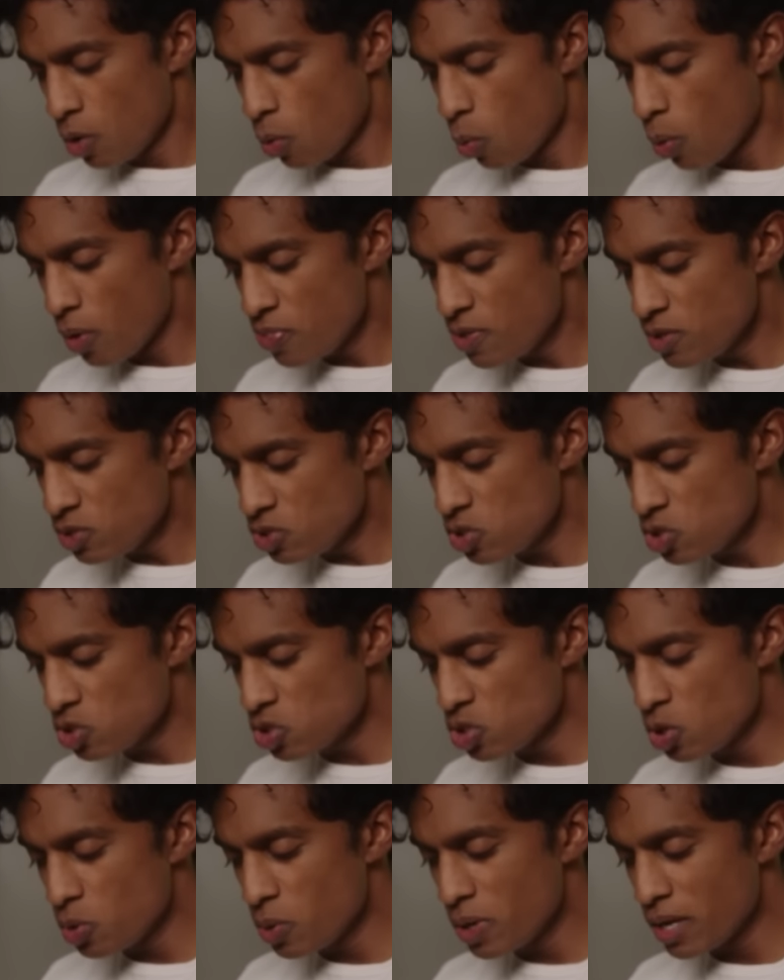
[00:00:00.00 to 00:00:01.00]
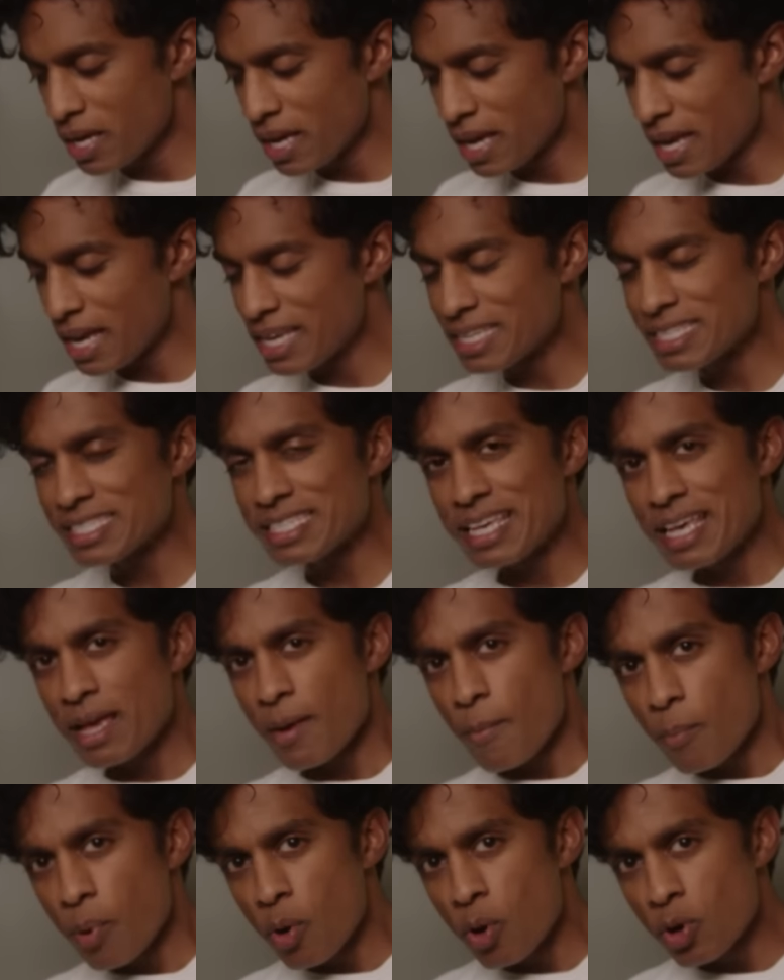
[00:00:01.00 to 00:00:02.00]
What this is doing is
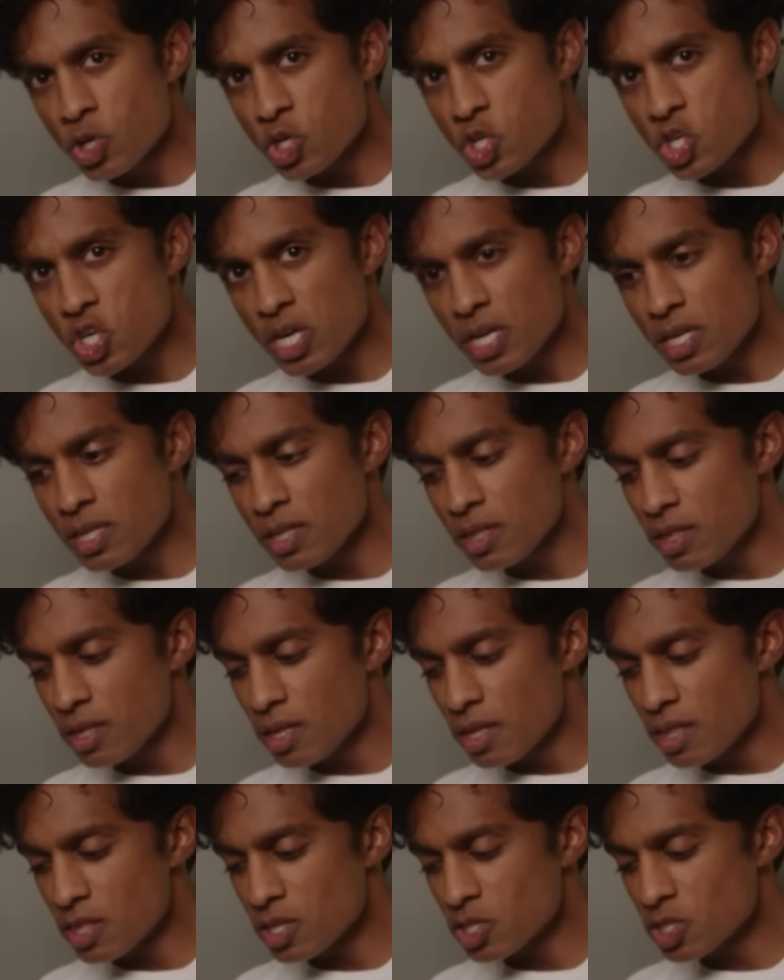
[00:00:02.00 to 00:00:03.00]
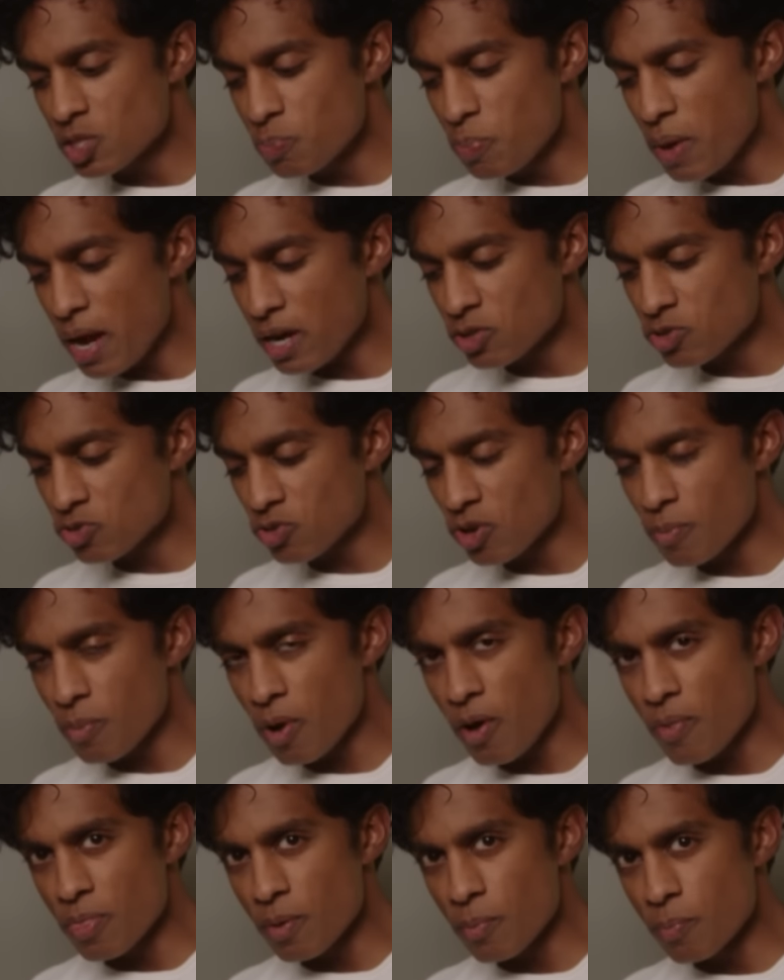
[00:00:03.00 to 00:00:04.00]
pushing the spectrum
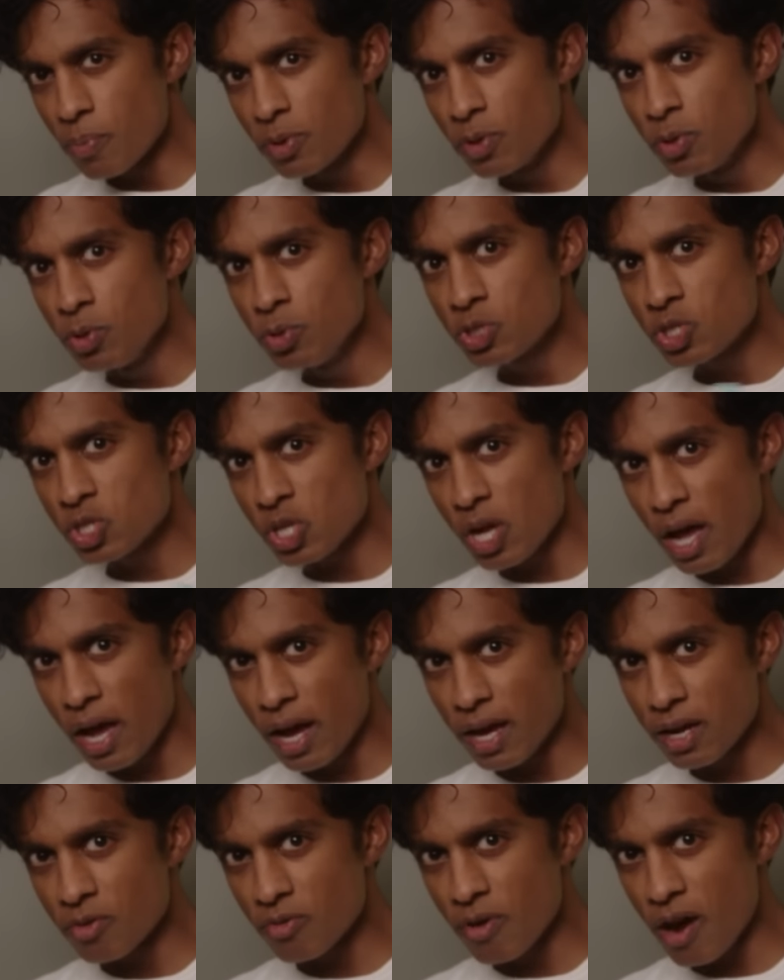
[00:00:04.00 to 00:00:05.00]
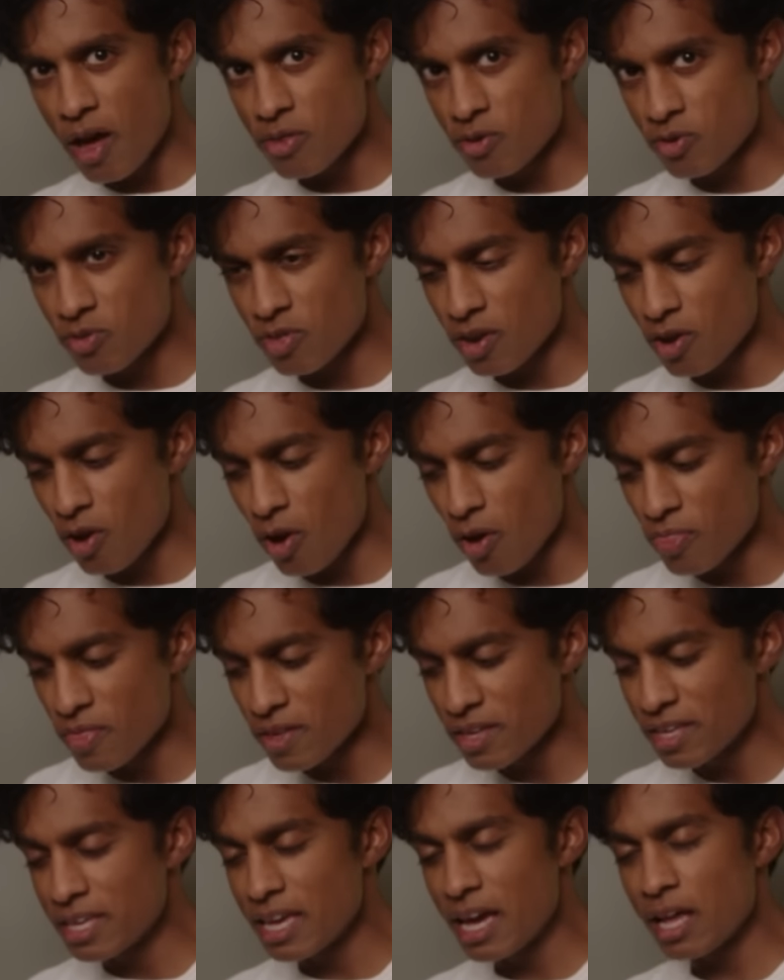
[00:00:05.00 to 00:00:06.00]
on the blue side rather than on
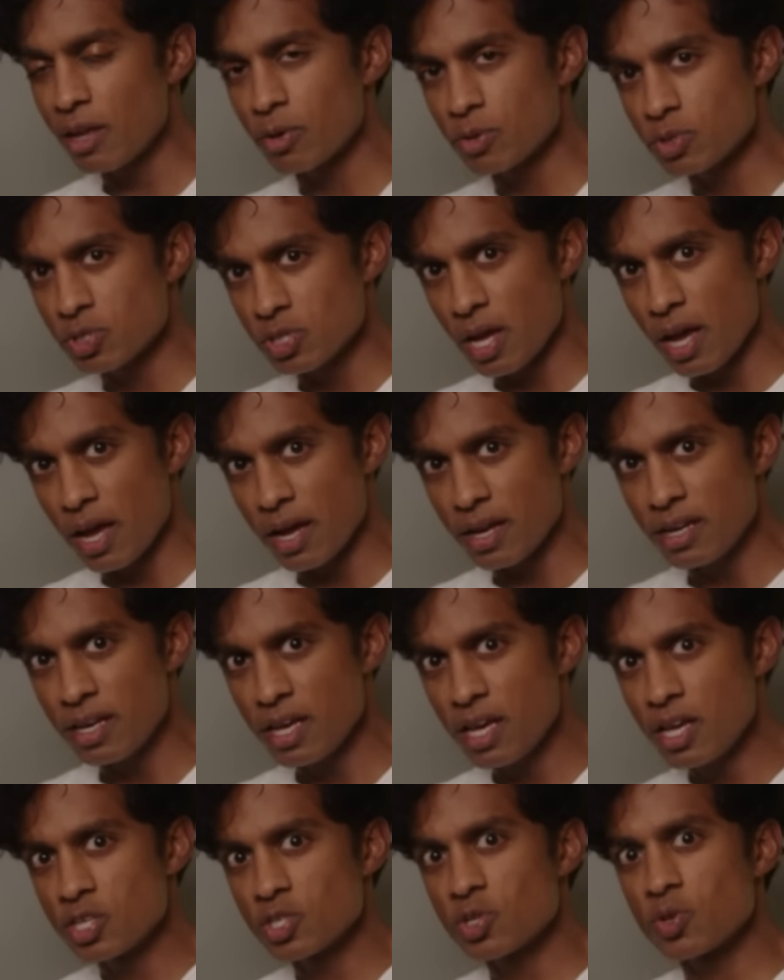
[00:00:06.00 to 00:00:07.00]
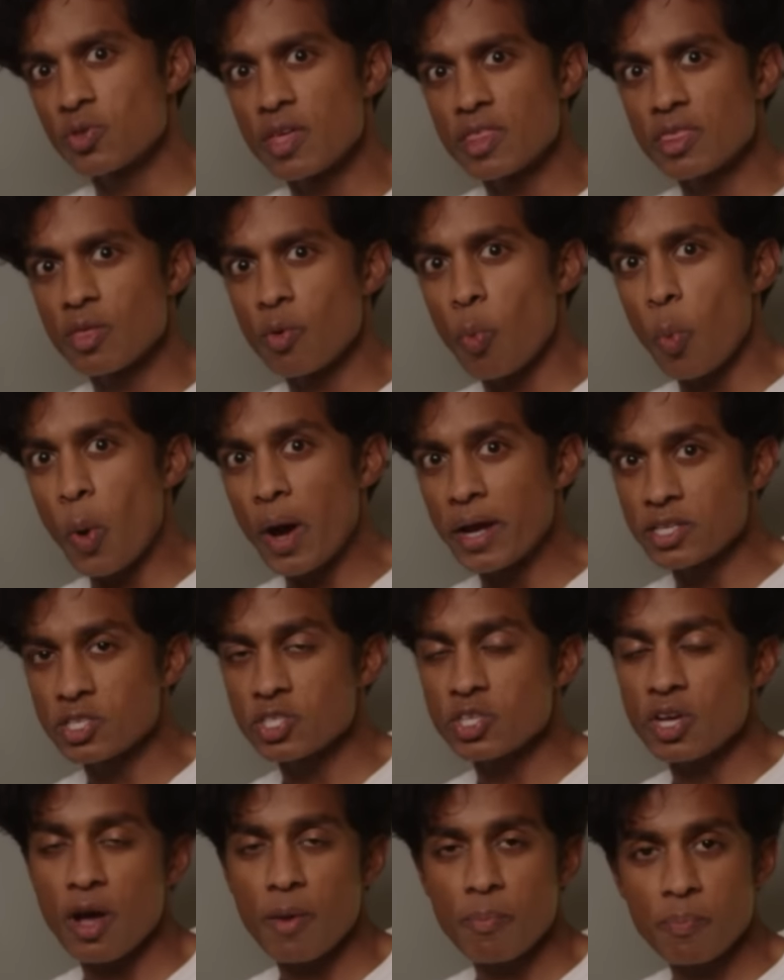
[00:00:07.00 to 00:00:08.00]
the yellow side, so that the
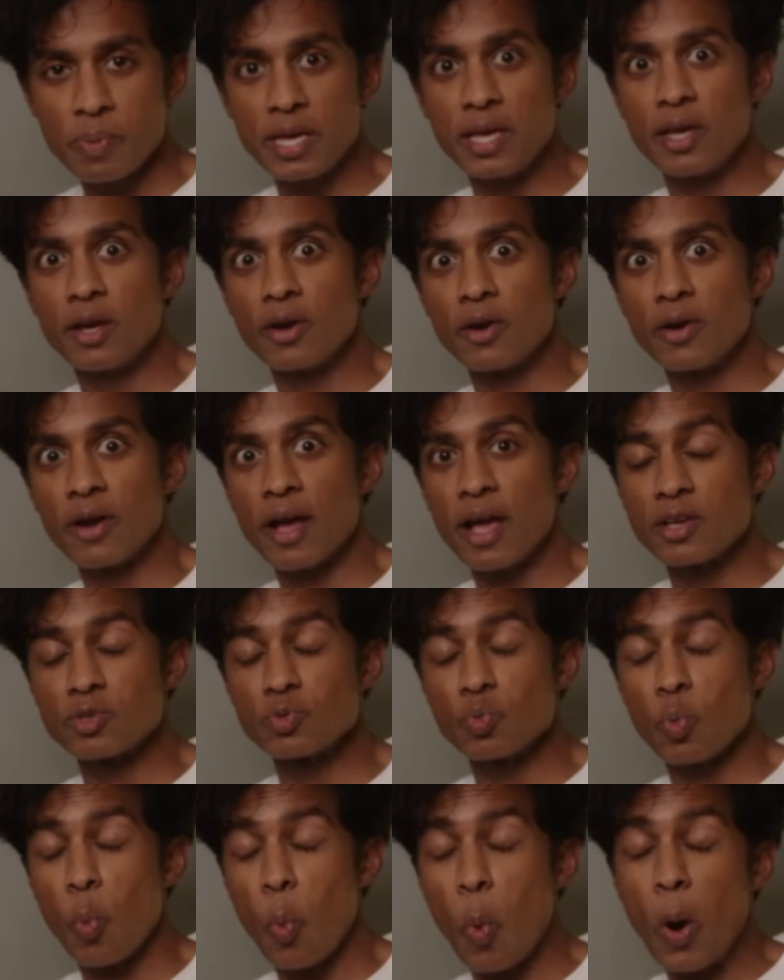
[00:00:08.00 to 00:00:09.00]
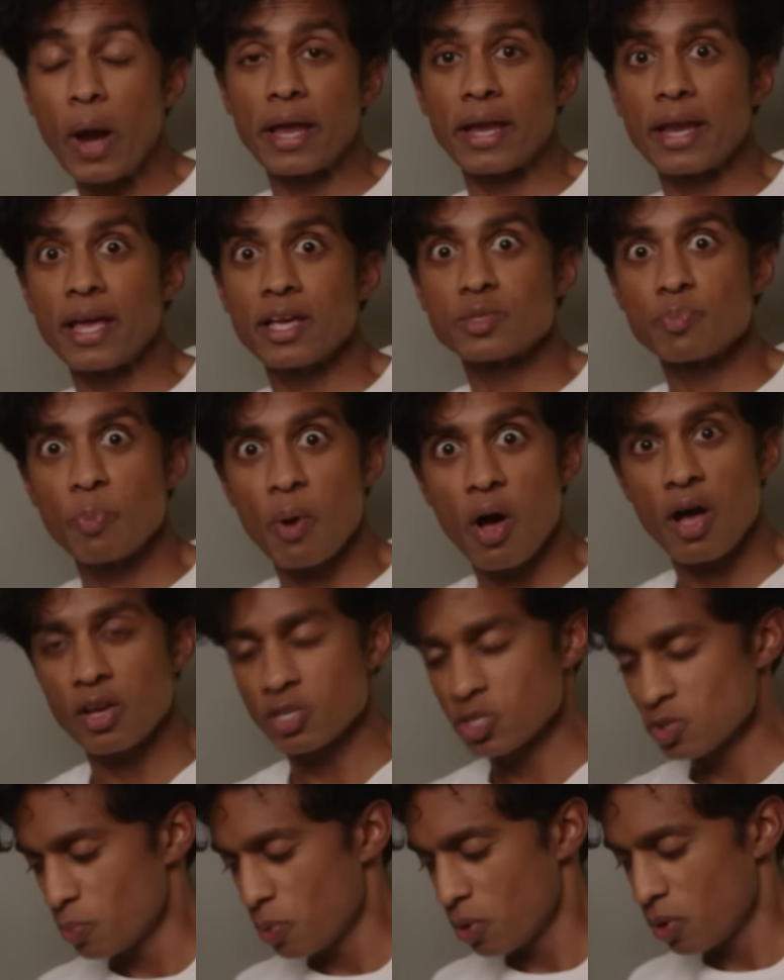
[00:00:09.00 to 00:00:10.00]
whites appear as white as
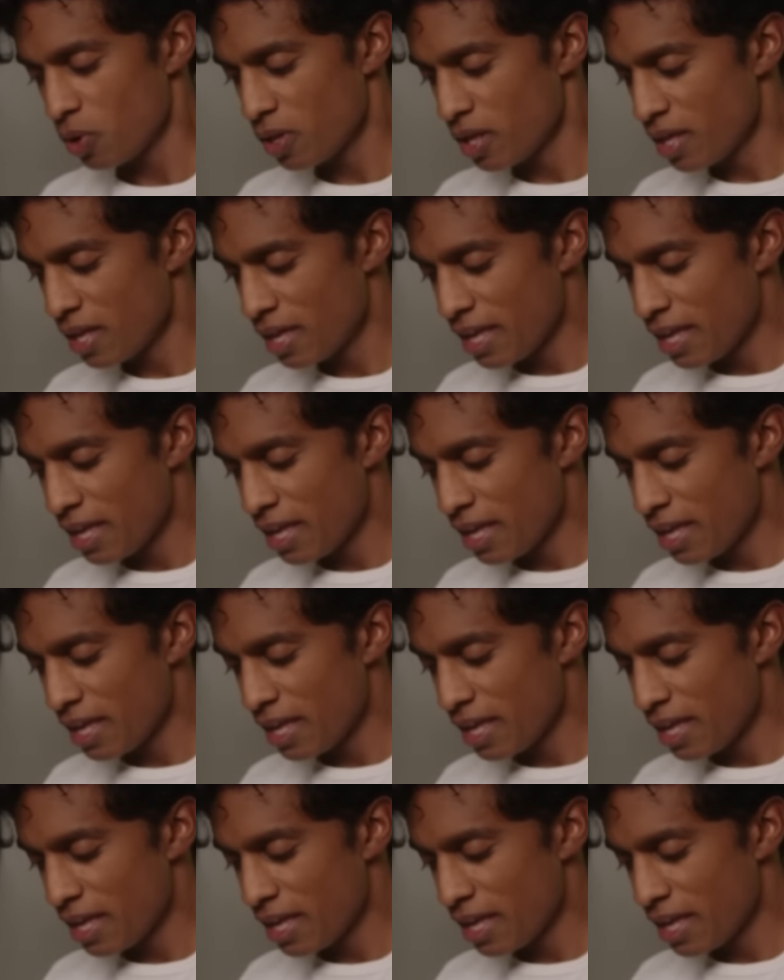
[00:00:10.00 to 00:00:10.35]
possible.